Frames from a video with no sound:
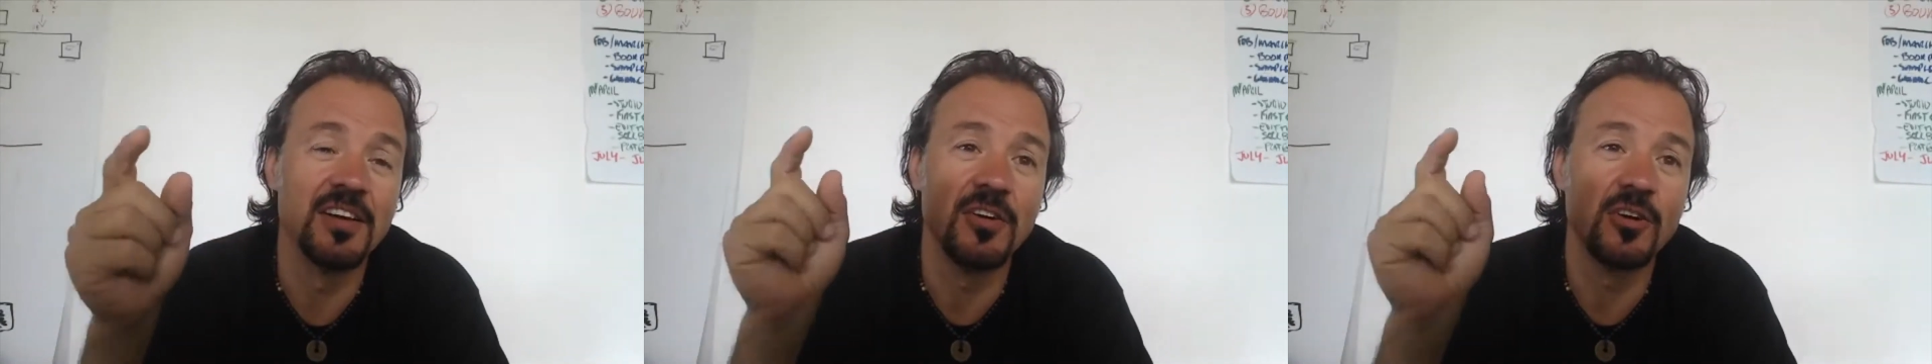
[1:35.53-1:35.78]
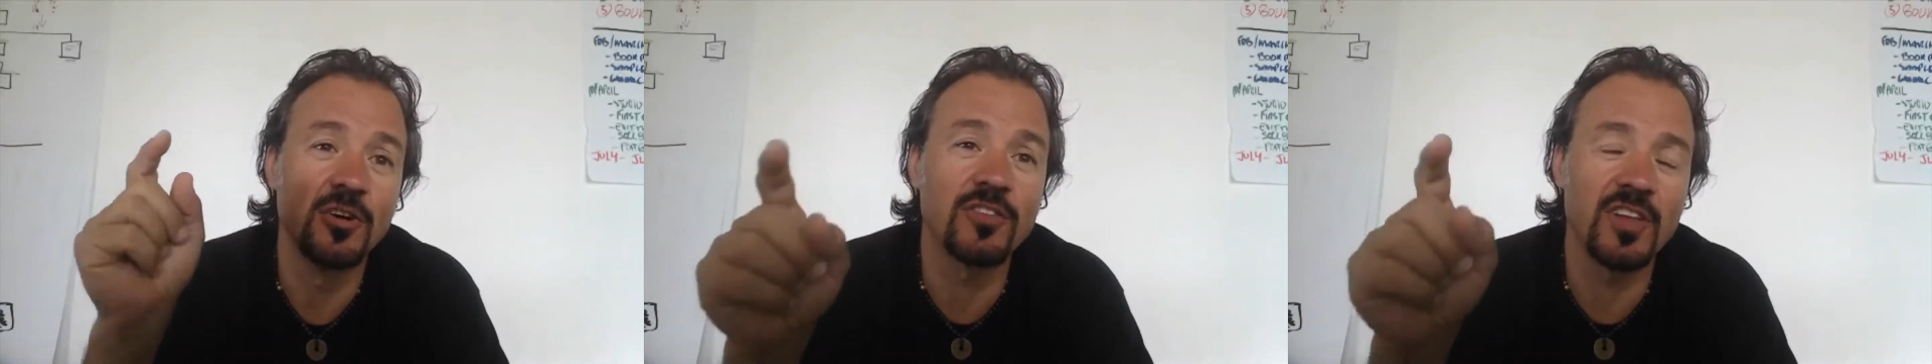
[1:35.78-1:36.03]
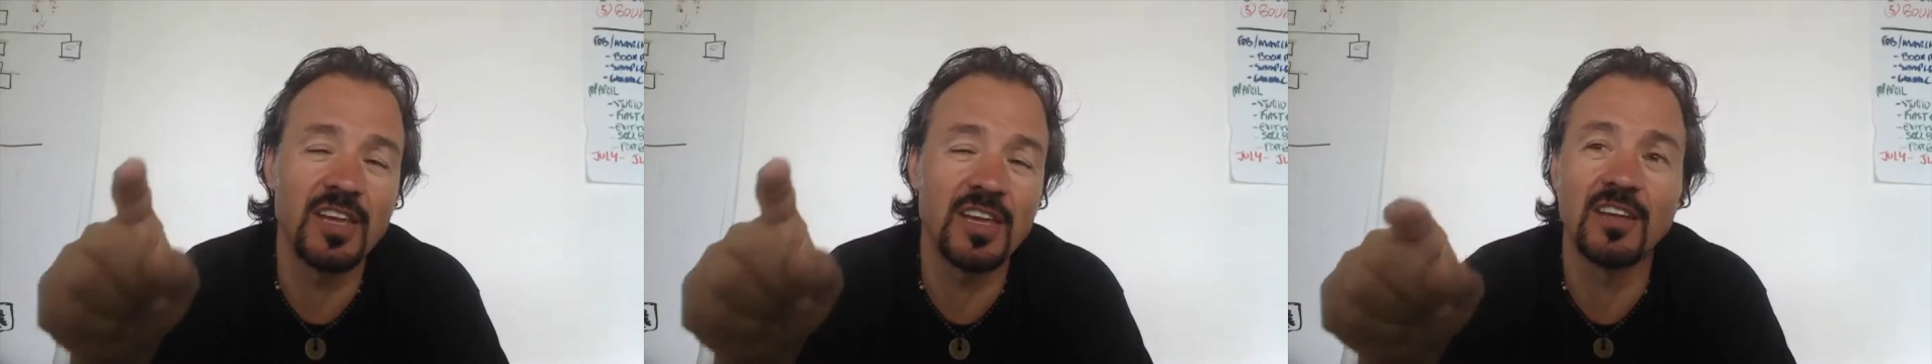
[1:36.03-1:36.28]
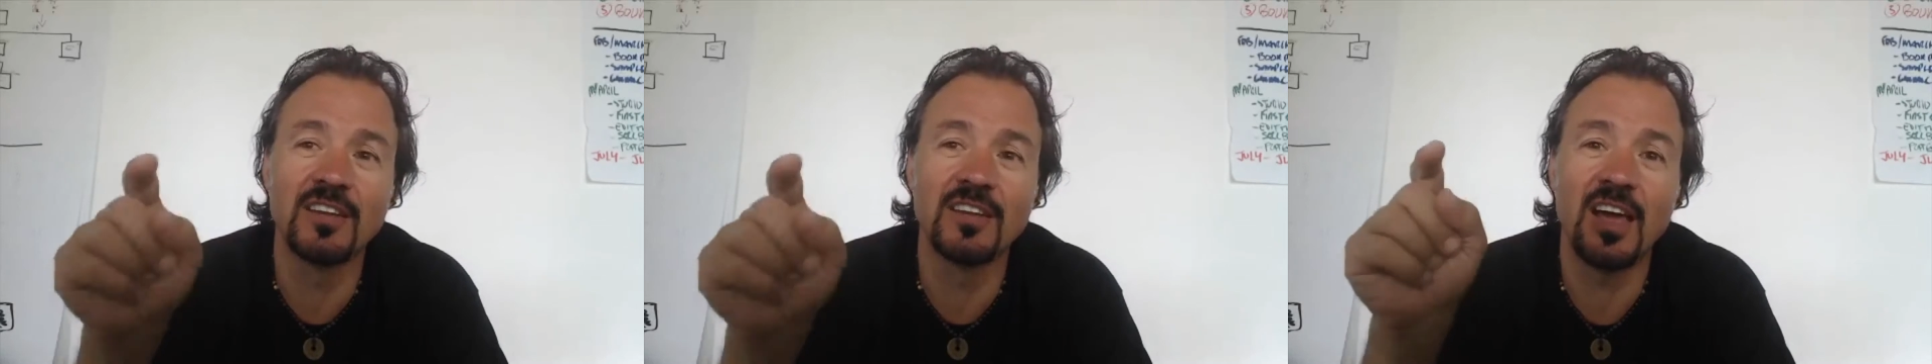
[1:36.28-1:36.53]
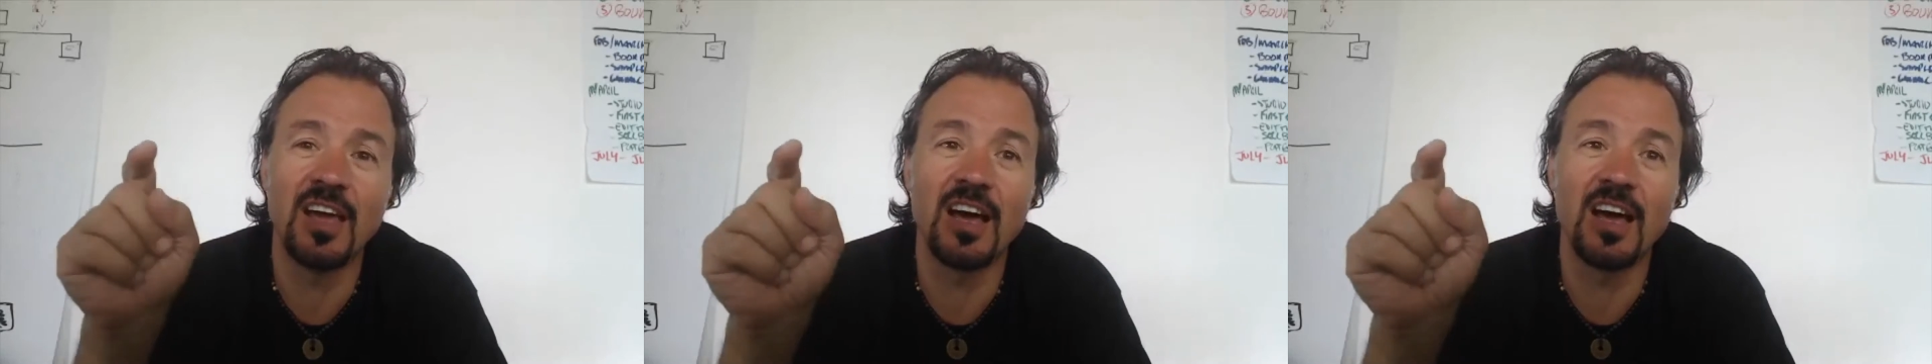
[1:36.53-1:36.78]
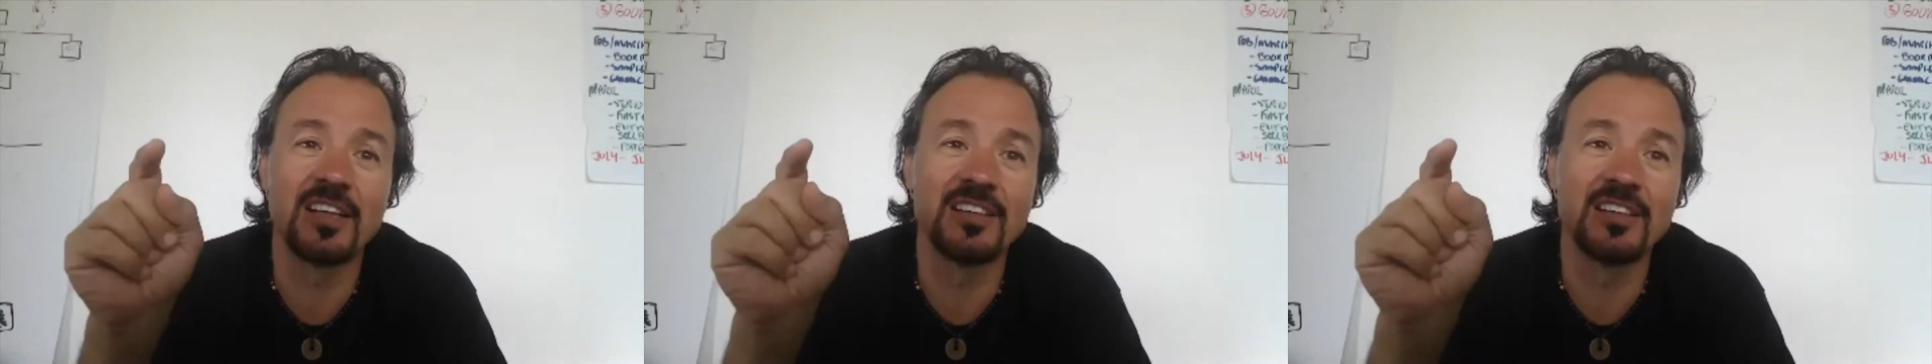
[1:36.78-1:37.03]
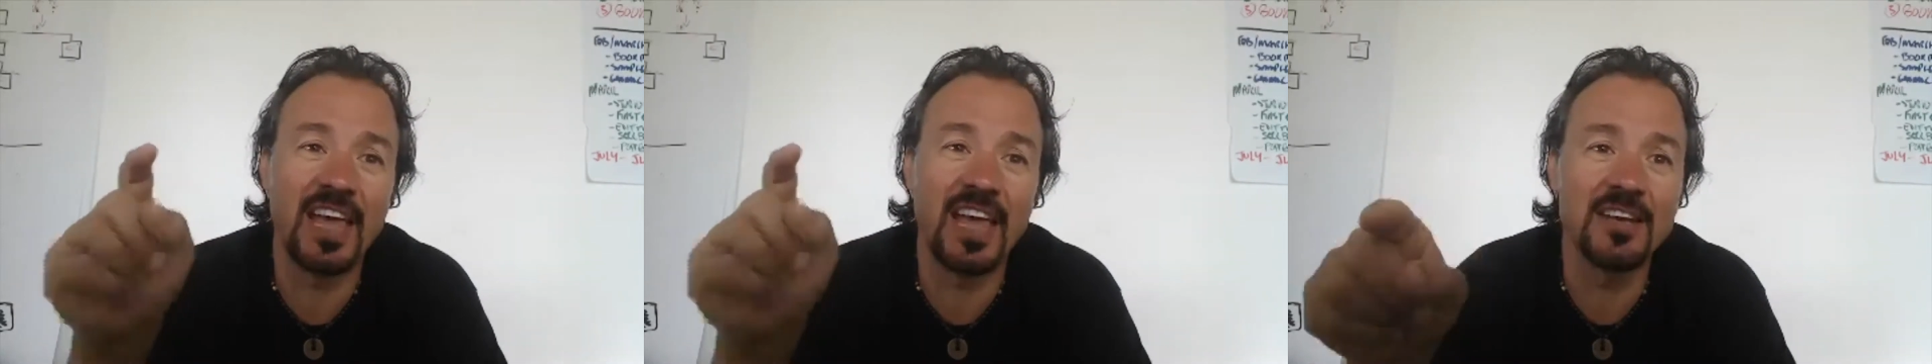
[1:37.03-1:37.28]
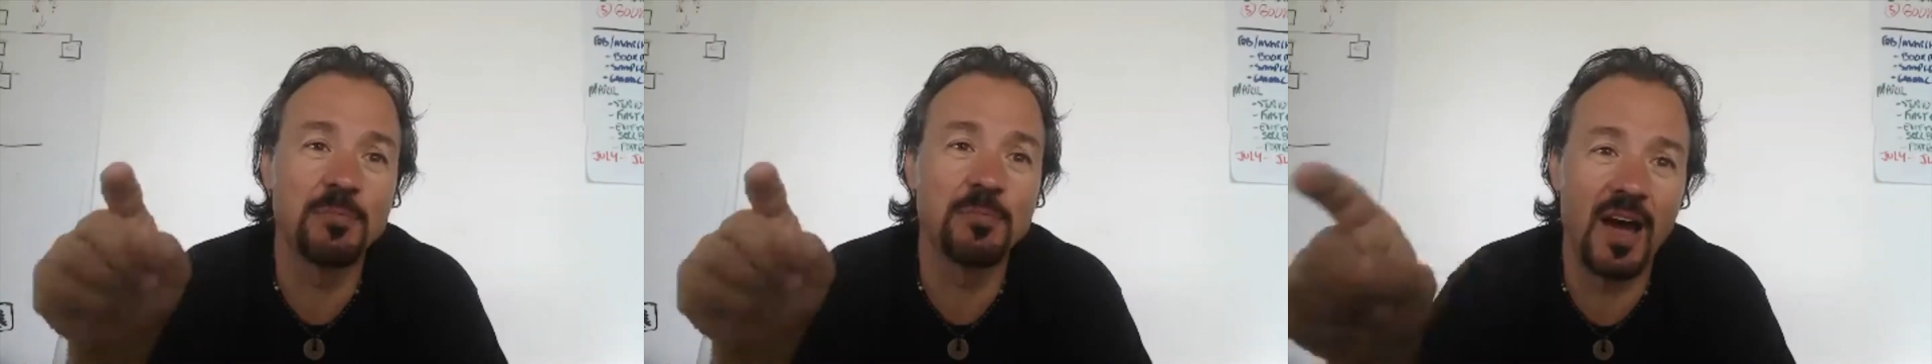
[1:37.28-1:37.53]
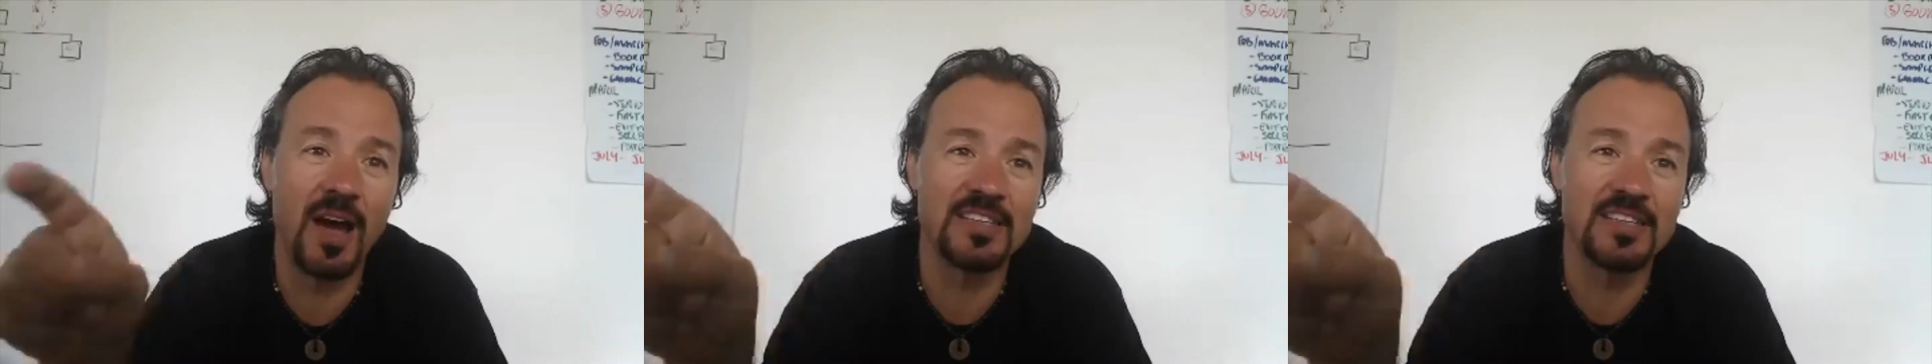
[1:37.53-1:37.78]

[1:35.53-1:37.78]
cooked in a lead pie tin.